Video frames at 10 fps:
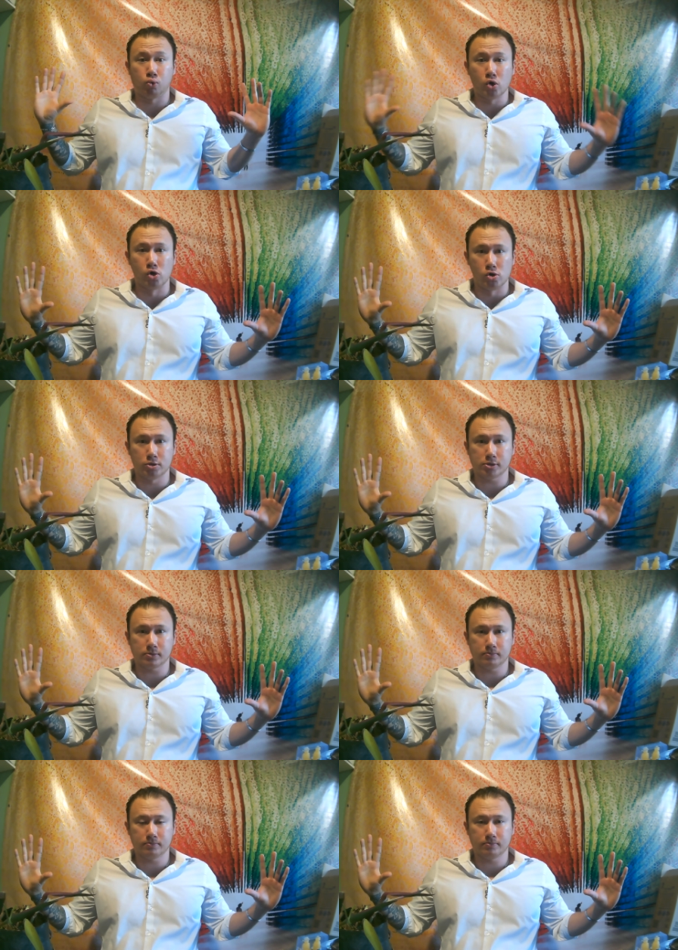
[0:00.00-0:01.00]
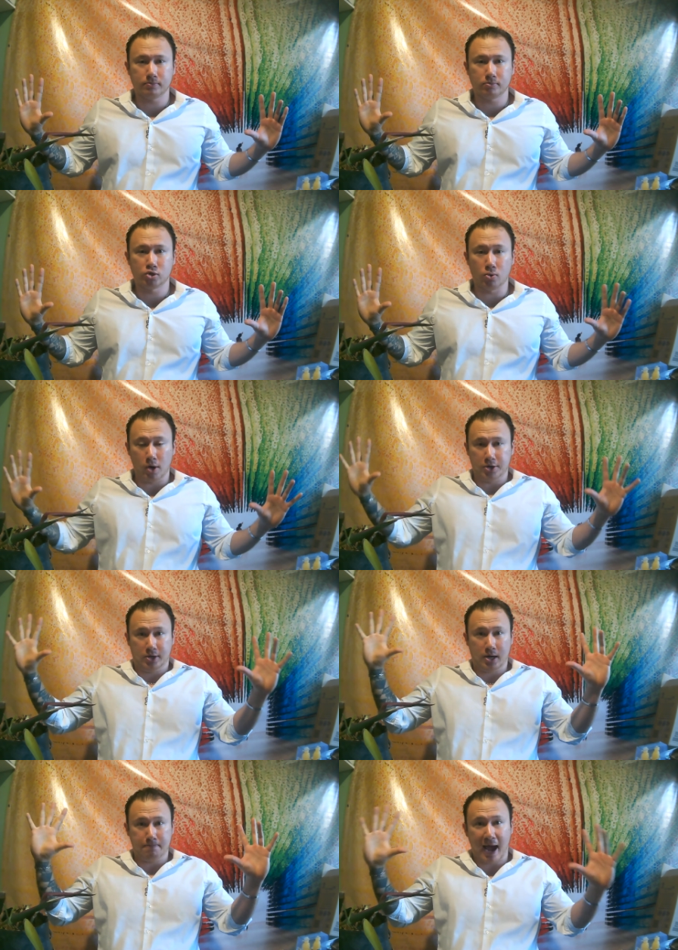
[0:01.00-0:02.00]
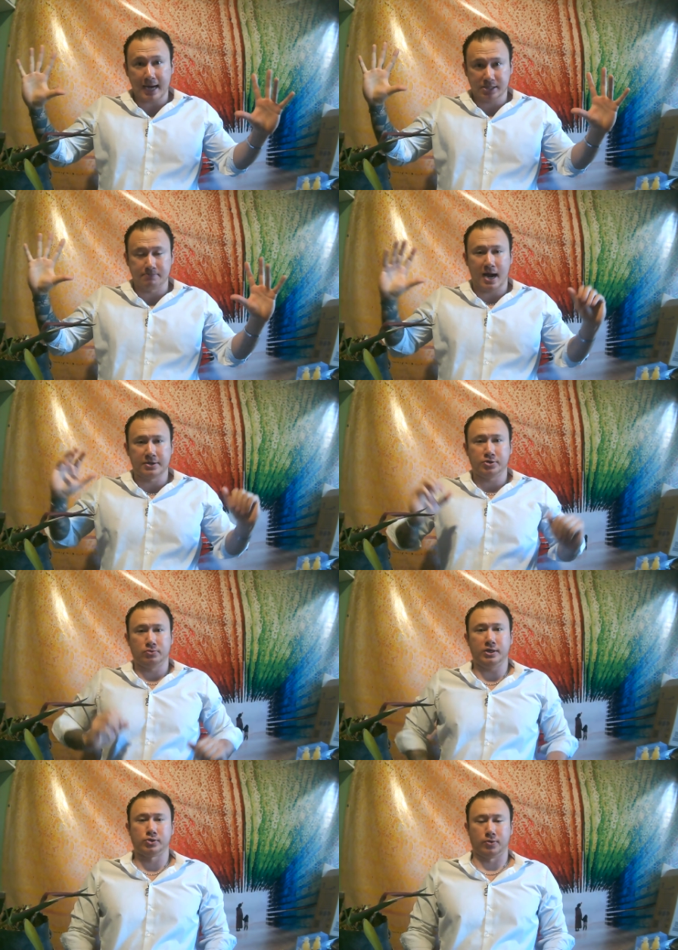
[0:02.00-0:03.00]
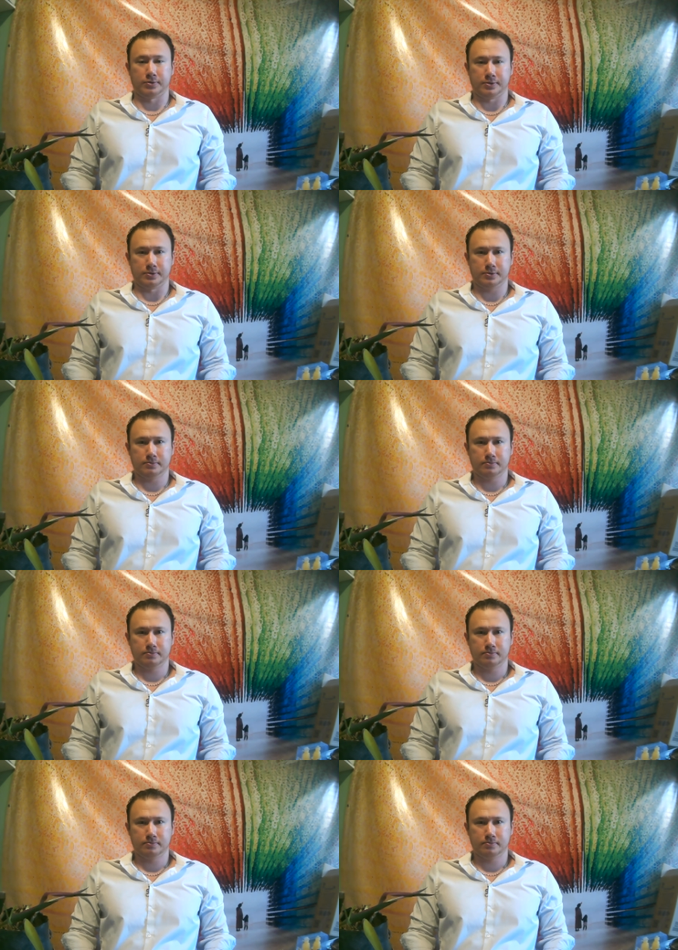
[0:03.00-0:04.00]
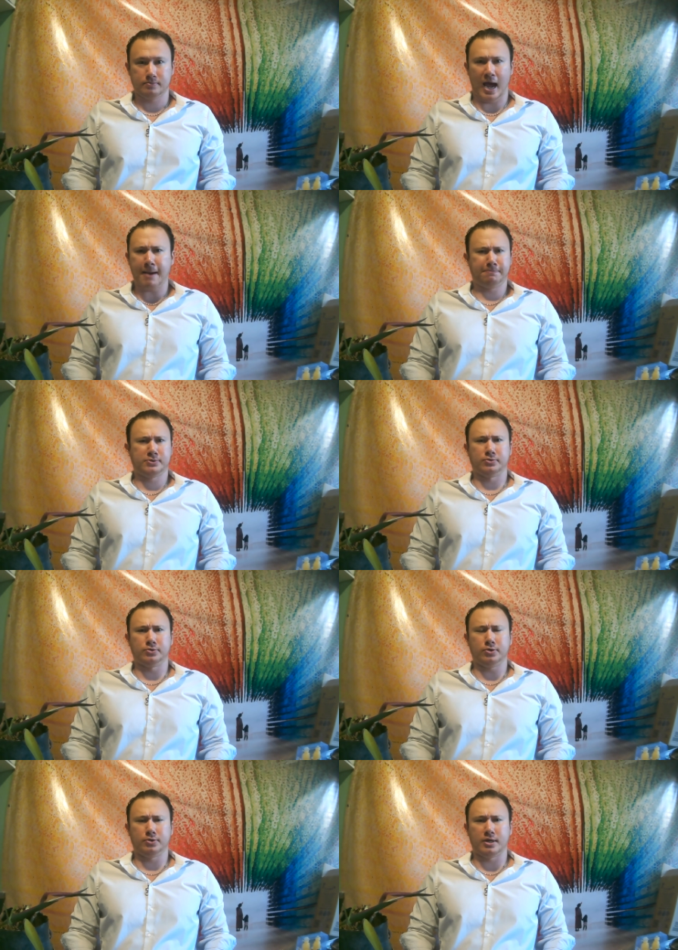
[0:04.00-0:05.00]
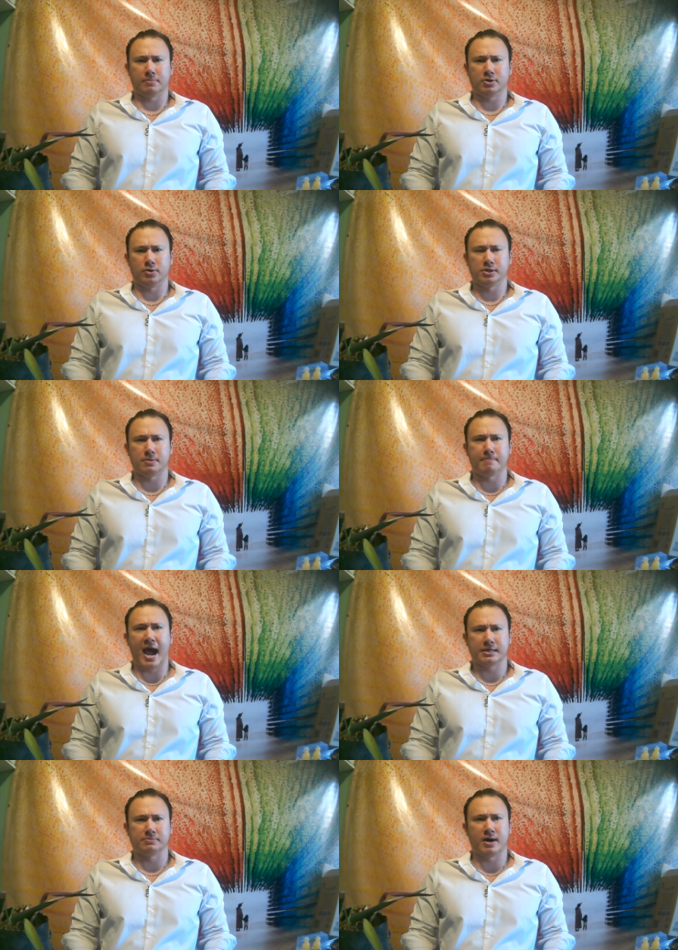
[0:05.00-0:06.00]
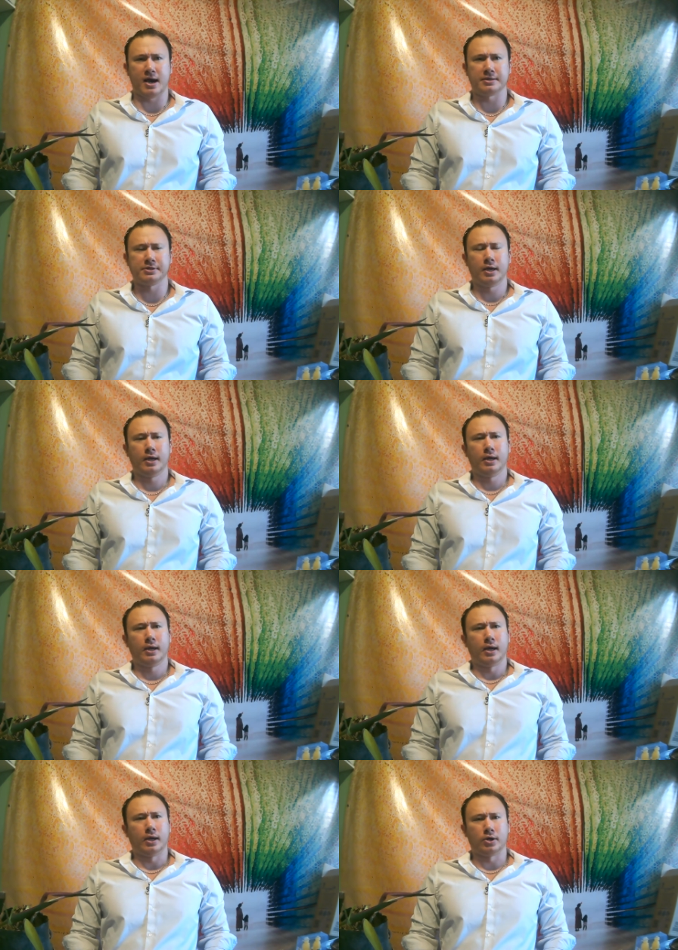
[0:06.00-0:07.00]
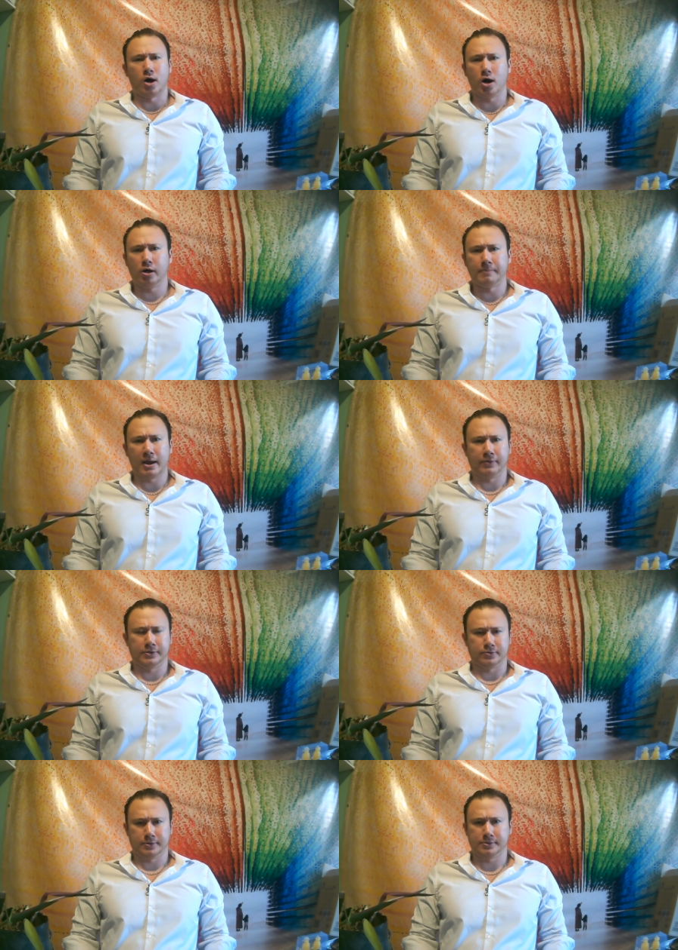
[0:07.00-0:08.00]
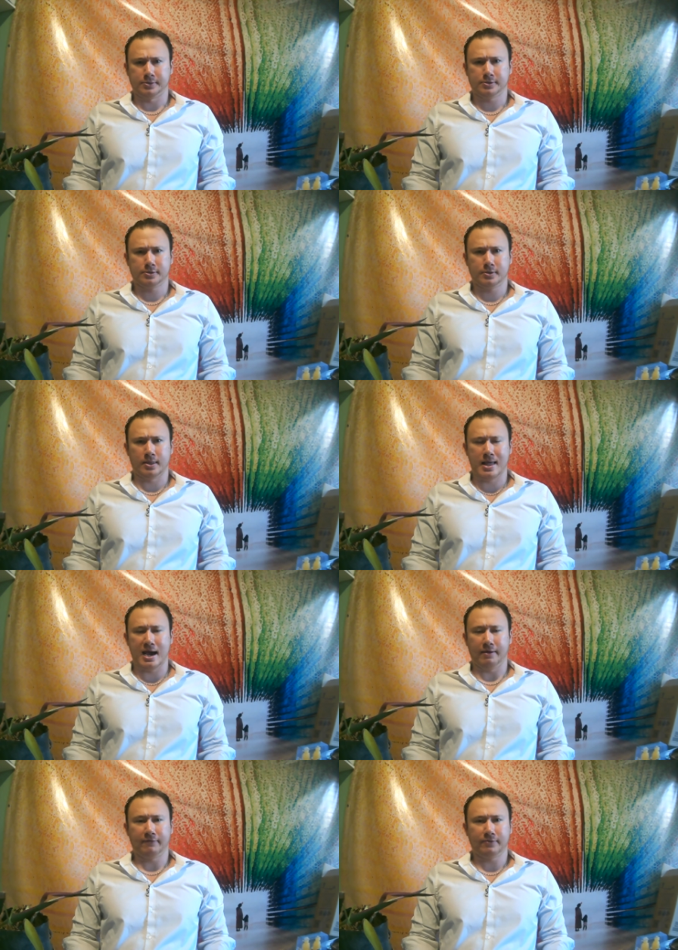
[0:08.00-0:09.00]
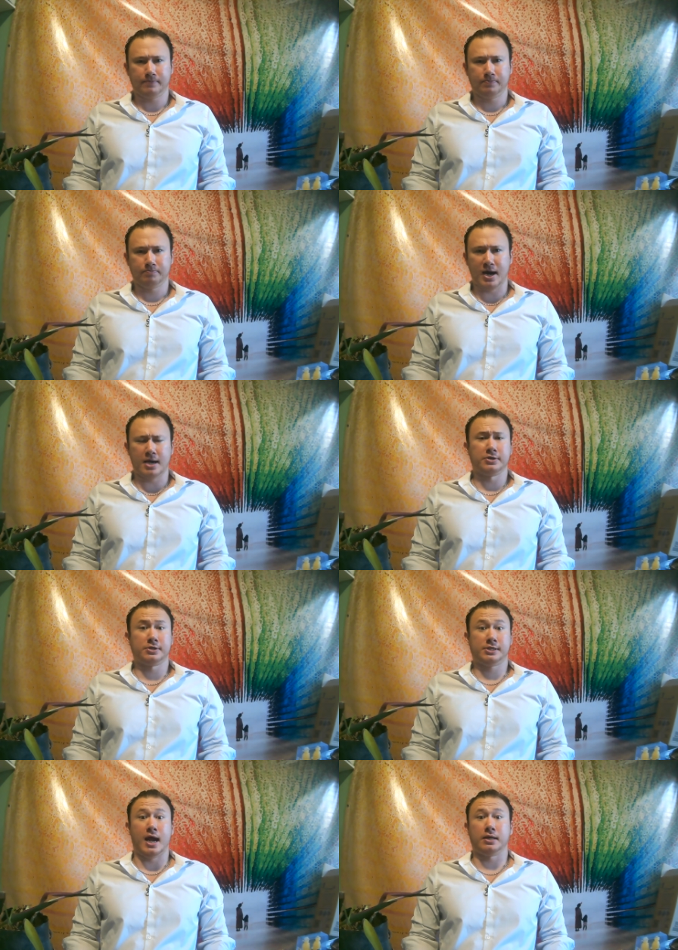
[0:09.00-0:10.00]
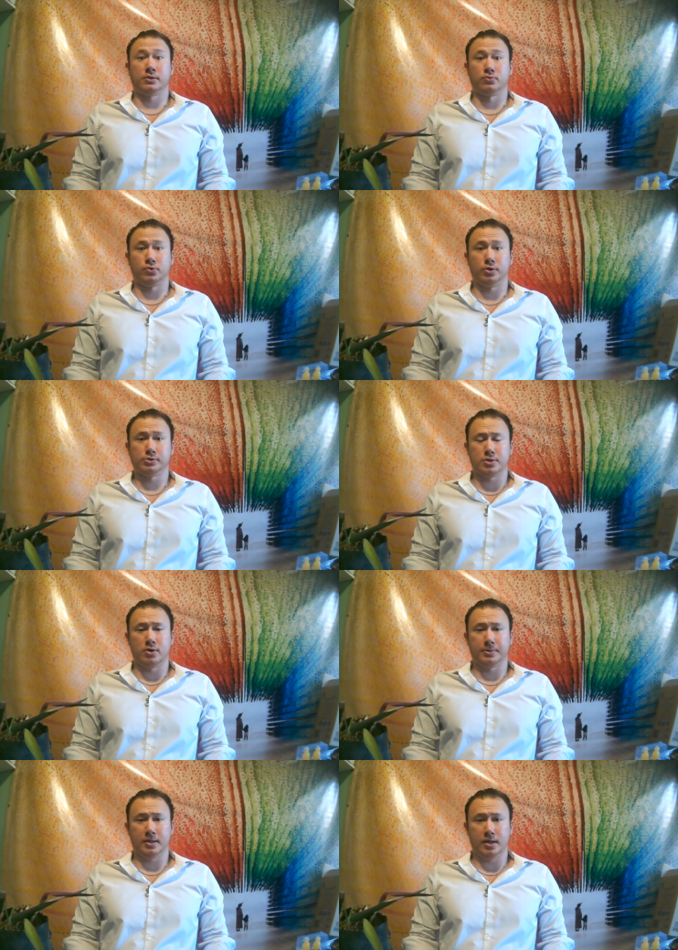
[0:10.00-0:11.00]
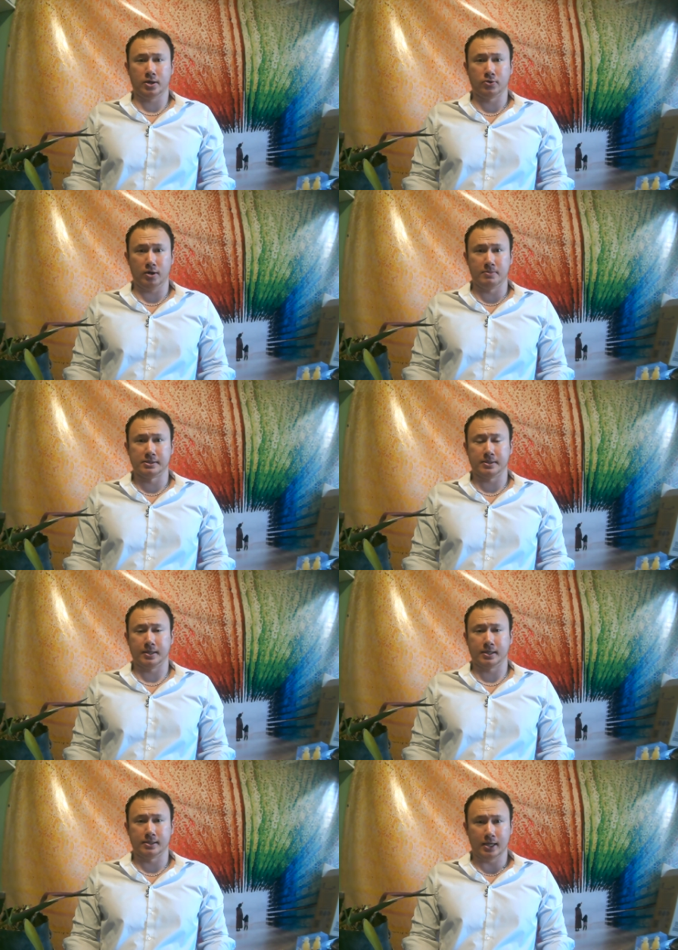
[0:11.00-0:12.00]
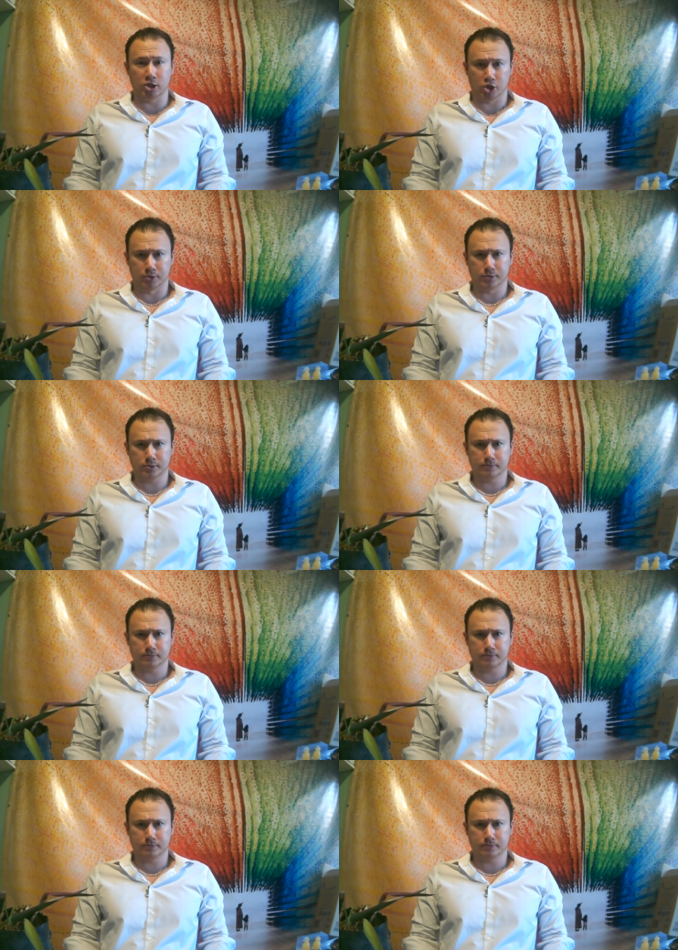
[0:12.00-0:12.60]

rules to where you can maximize your resources. Absolutely, I'm going to maximize in all my resources in life by understanding the rules, though, and the agreements and the conditions.